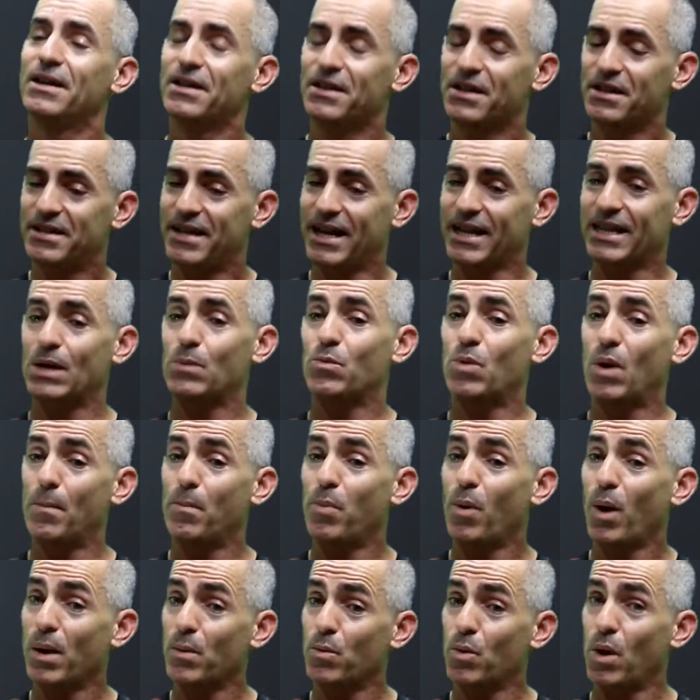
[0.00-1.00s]
you take that
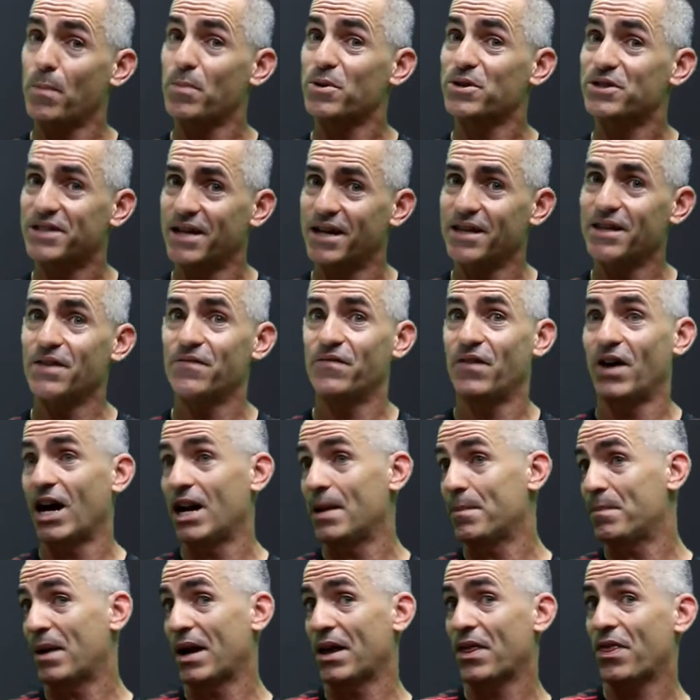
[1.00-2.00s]
1.1%, divide
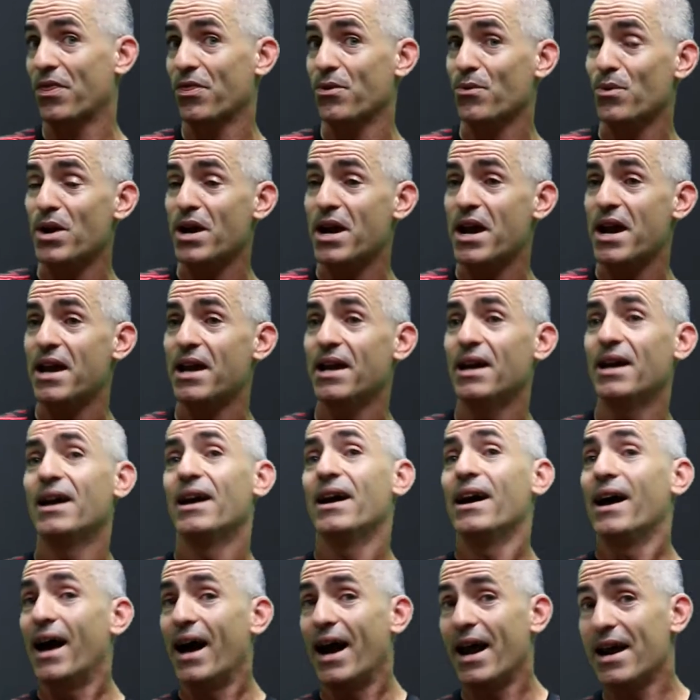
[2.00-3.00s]
it by 3,
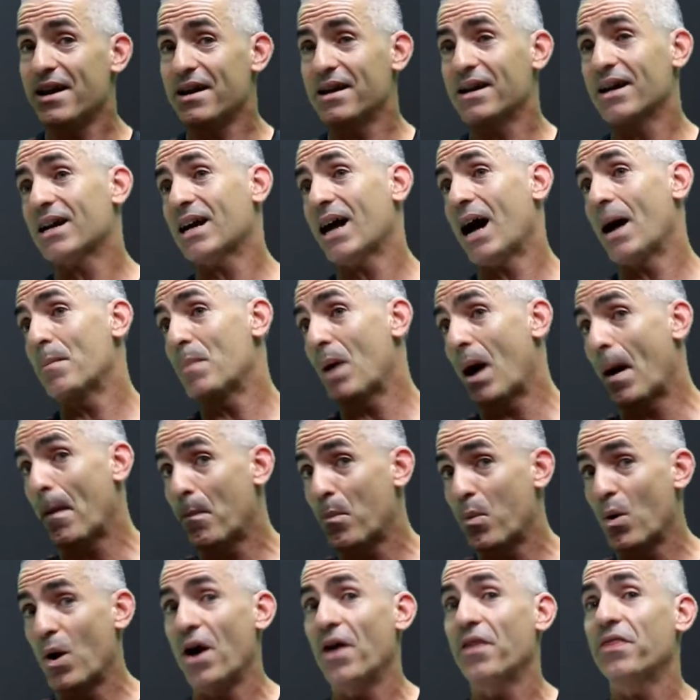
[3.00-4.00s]
and you're gonna come up
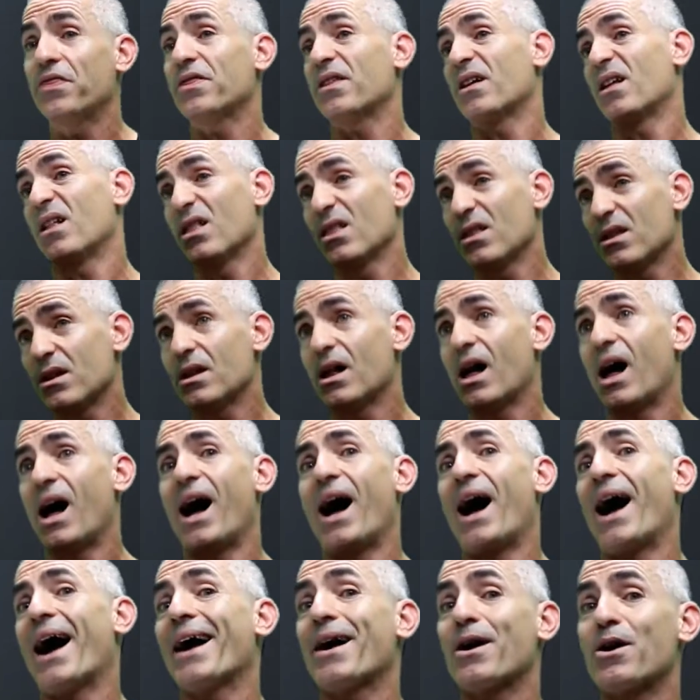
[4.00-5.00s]
with a little
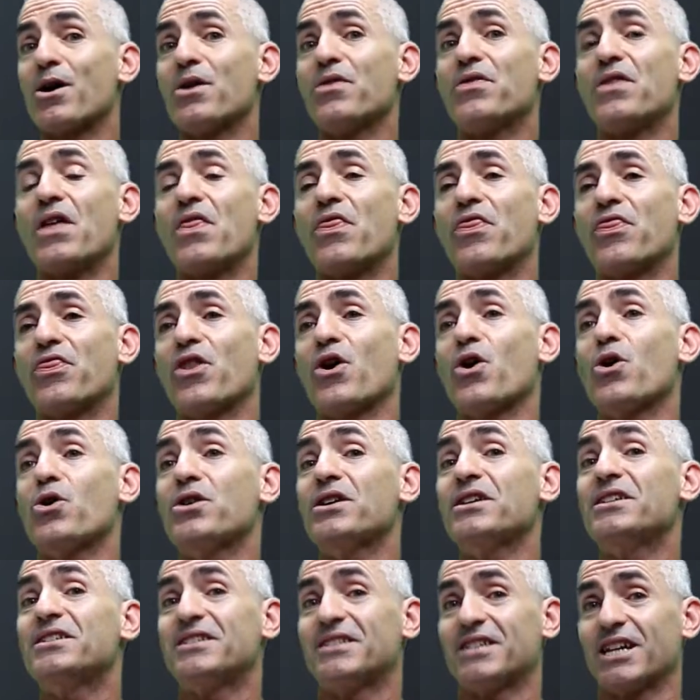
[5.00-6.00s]
higher than
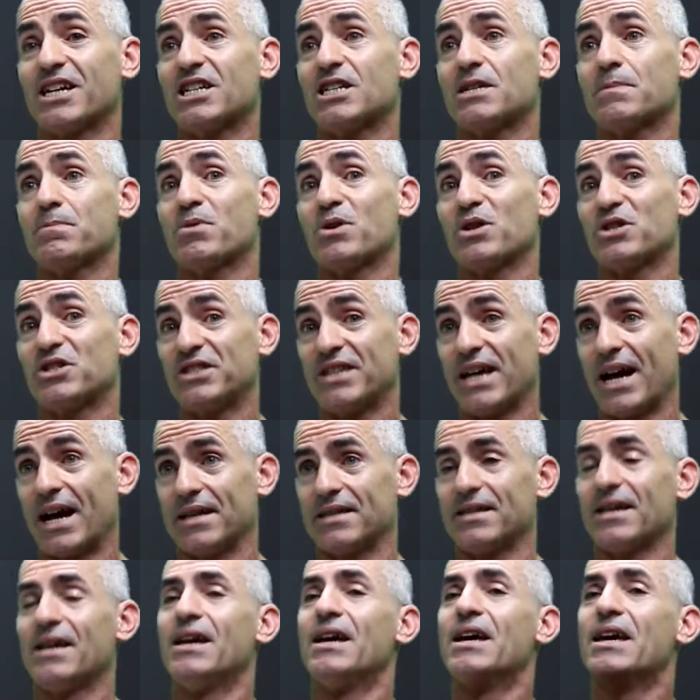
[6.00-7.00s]
36%,
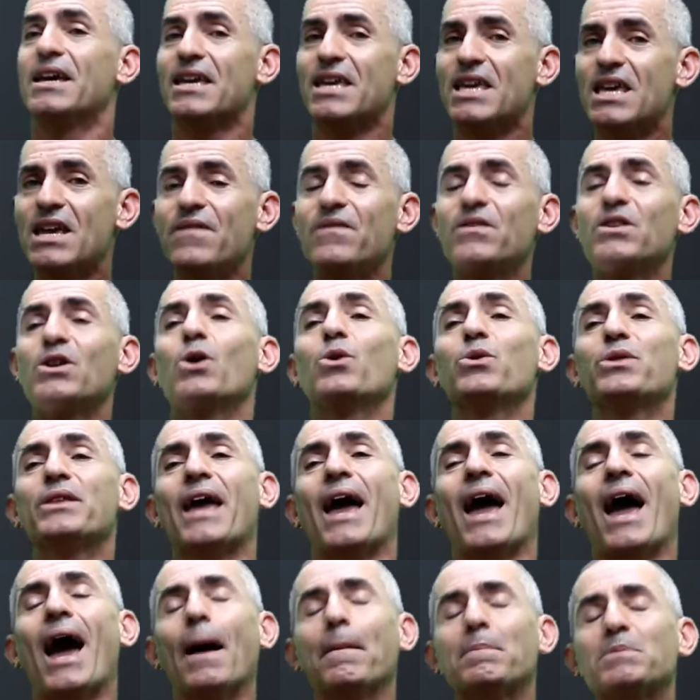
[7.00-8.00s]
even though the
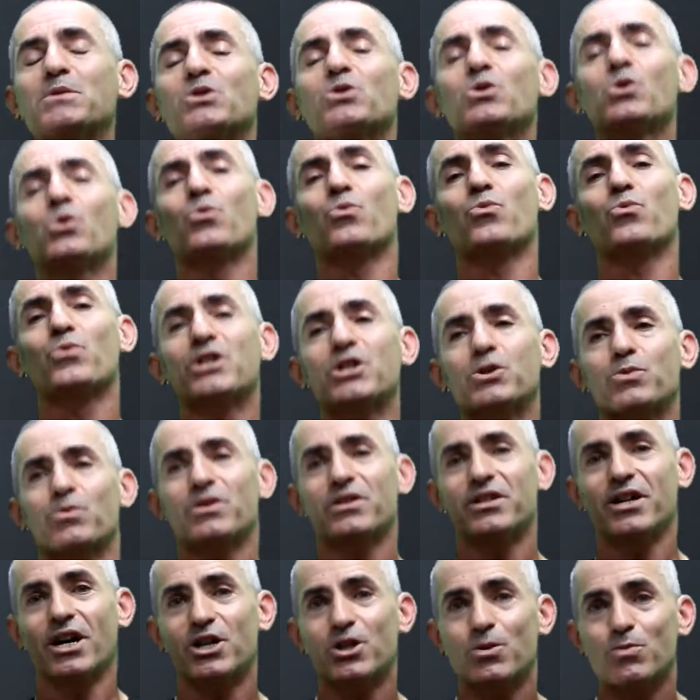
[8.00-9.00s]
absolute risk
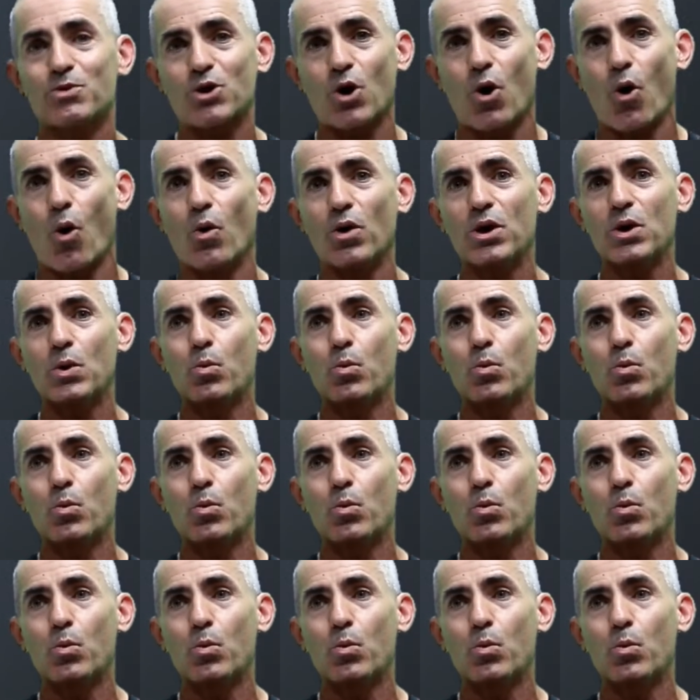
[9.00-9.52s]
reduction was only